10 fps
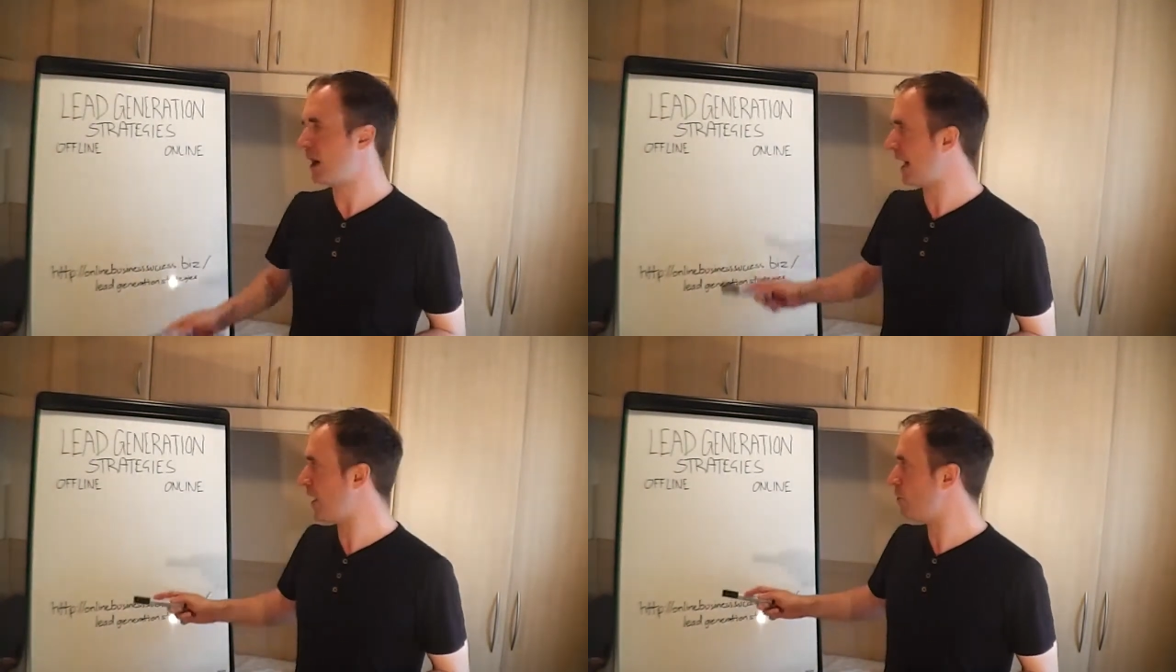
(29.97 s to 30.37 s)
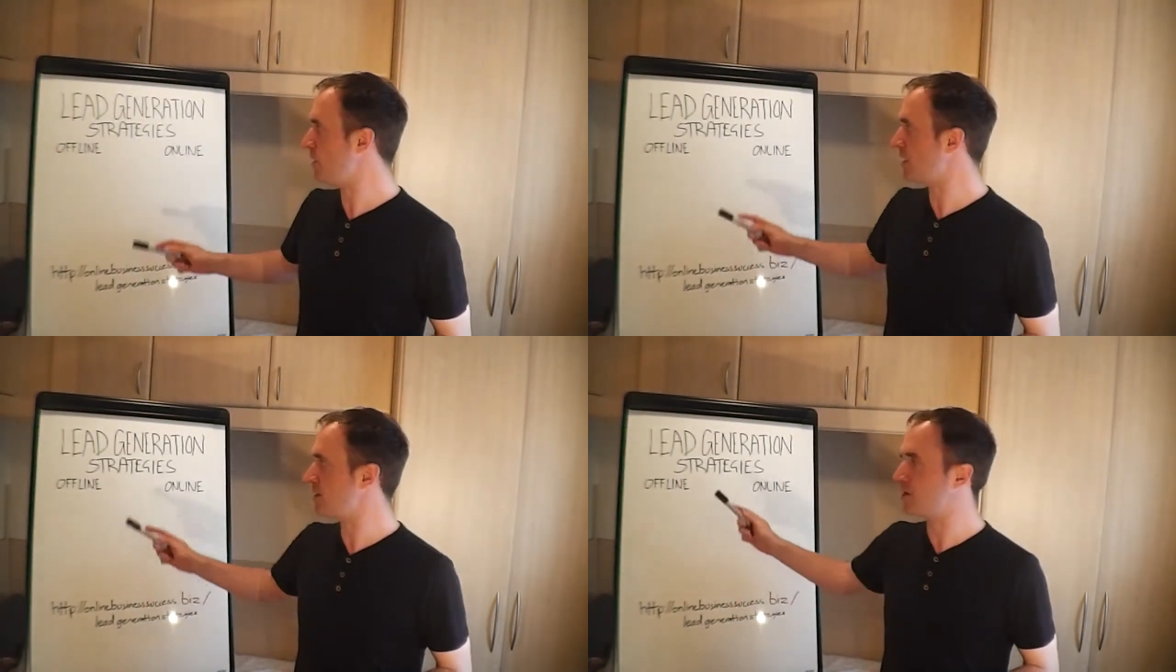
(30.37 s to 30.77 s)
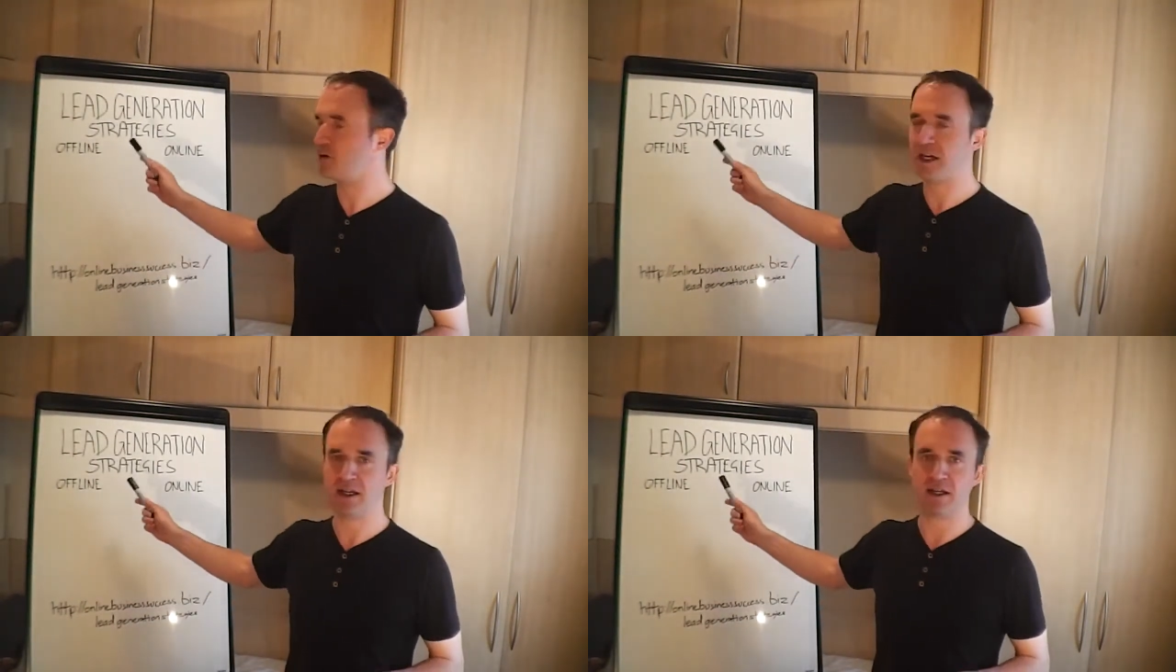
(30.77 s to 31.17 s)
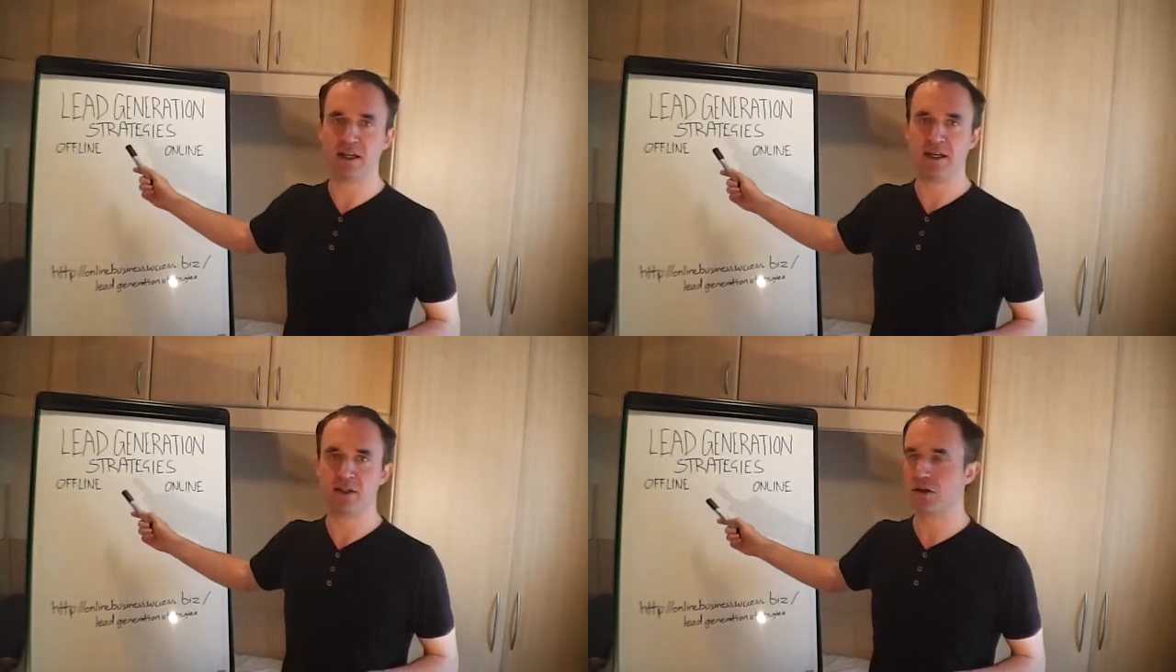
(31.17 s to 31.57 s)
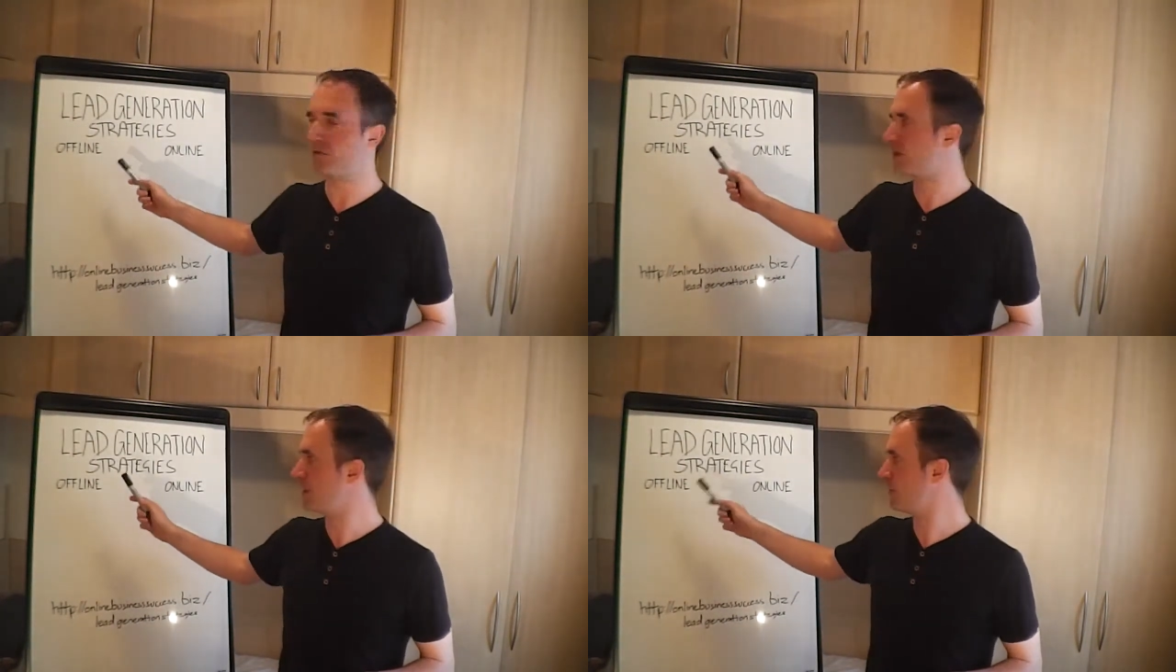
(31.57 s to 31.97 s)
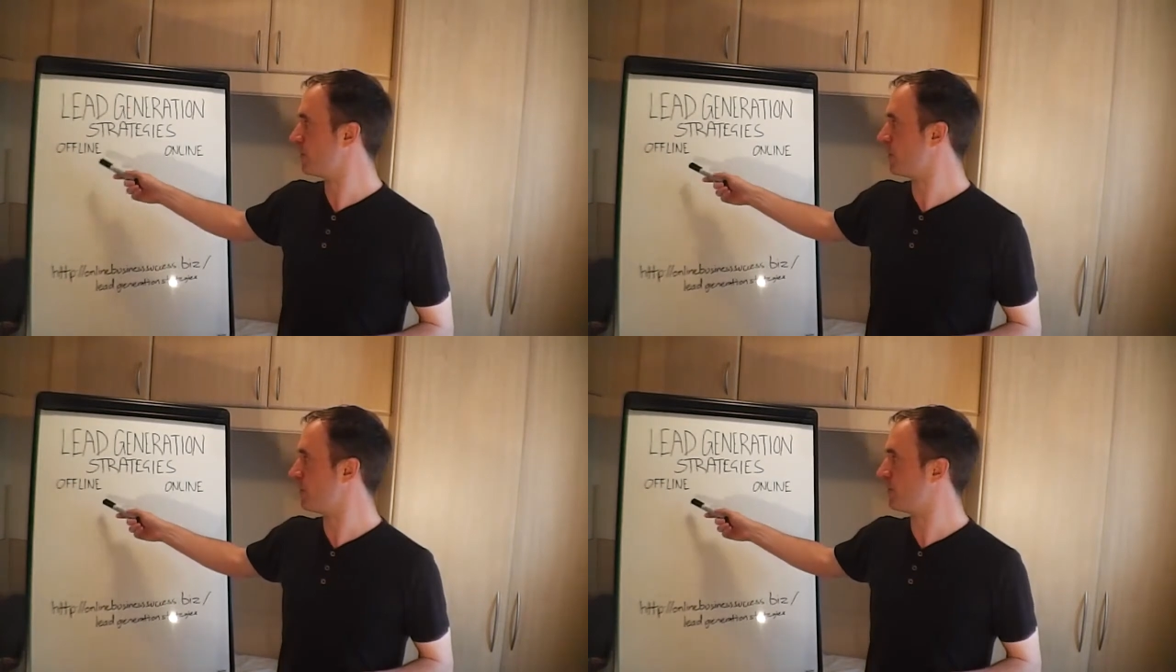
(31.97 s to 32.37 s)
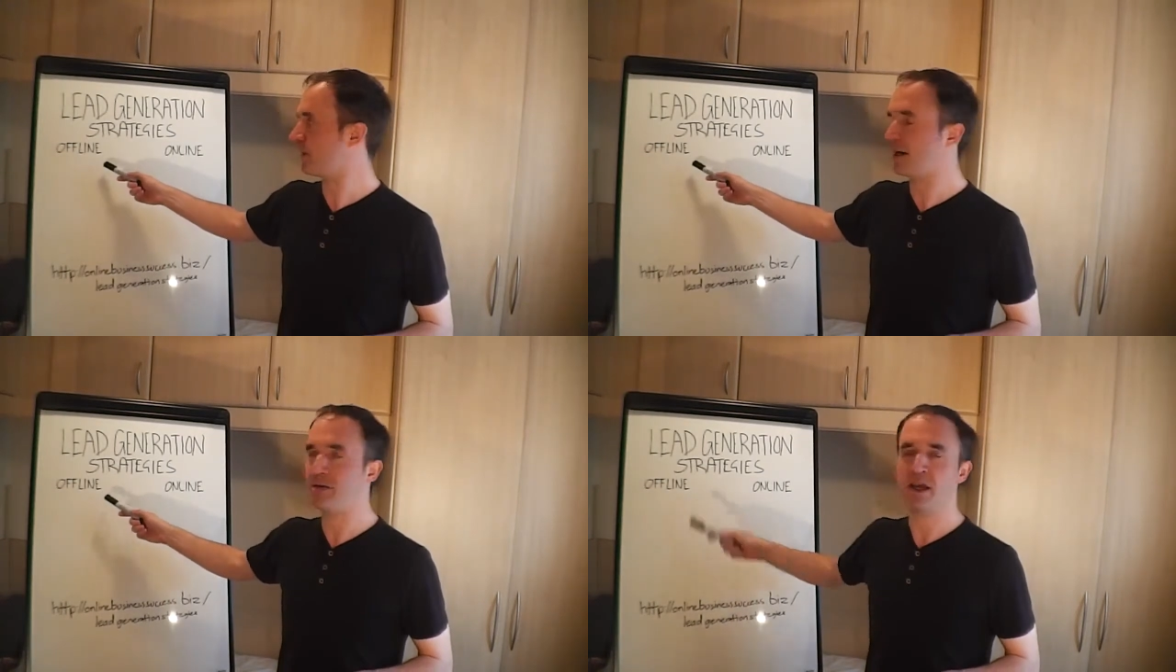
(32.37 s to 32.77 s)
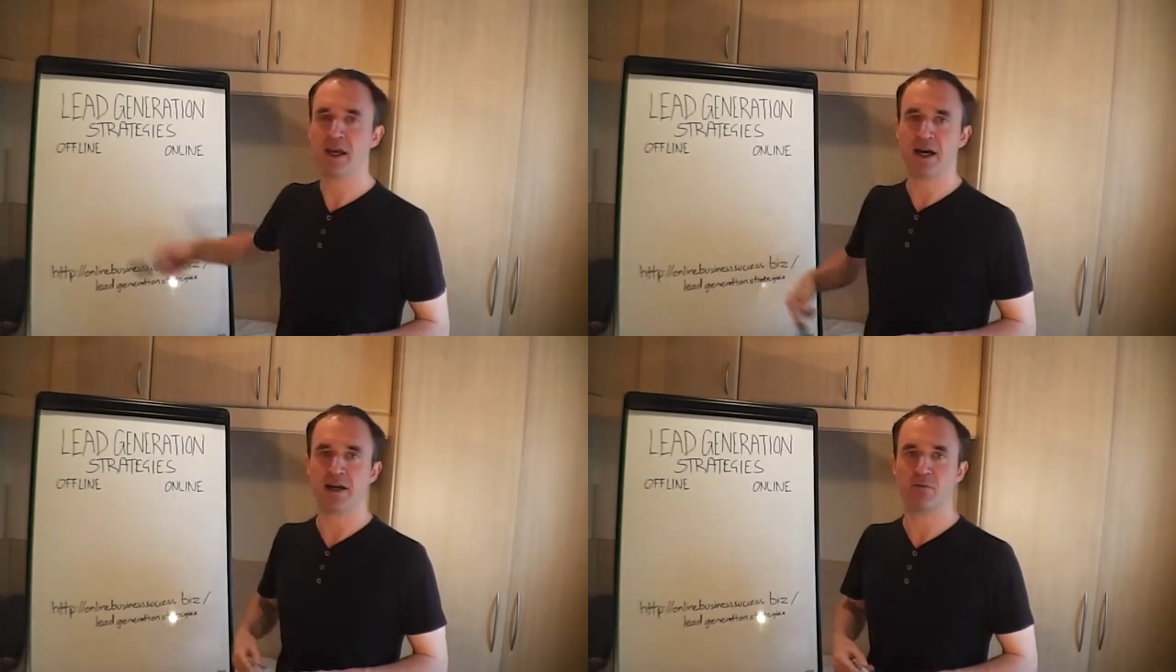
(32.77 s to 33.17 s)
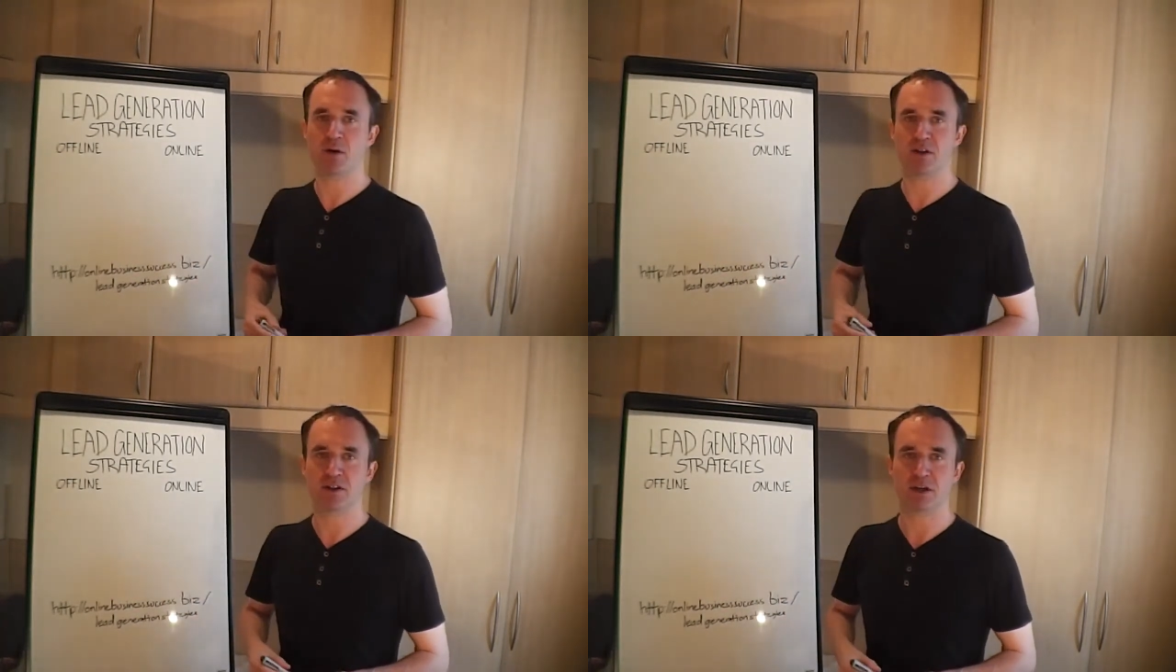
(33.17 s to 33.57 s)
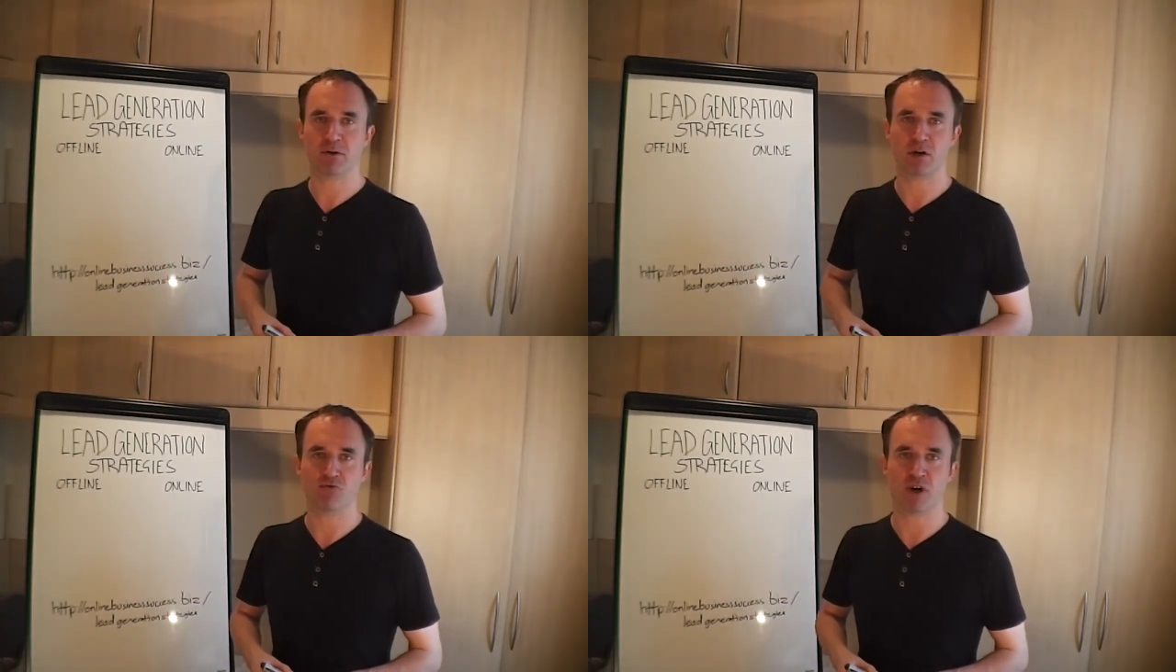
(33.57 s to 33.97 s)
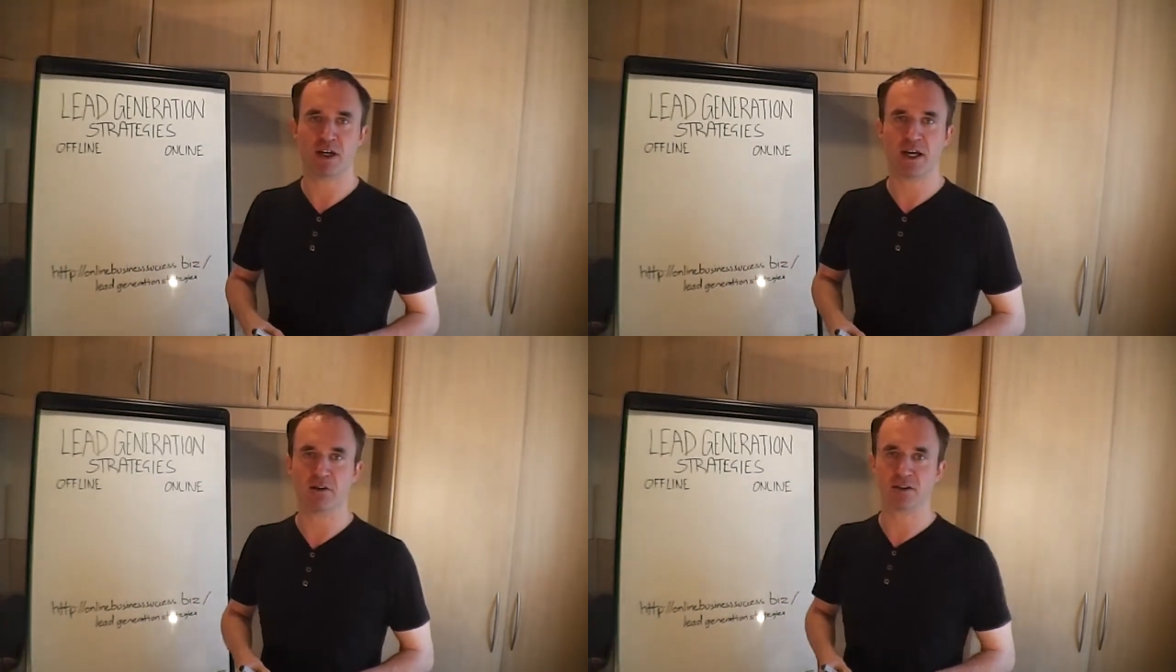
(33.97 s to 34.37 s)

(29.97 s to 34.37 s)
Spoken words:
how we're going to get leads obviously for offline, and we're going to start with that right now.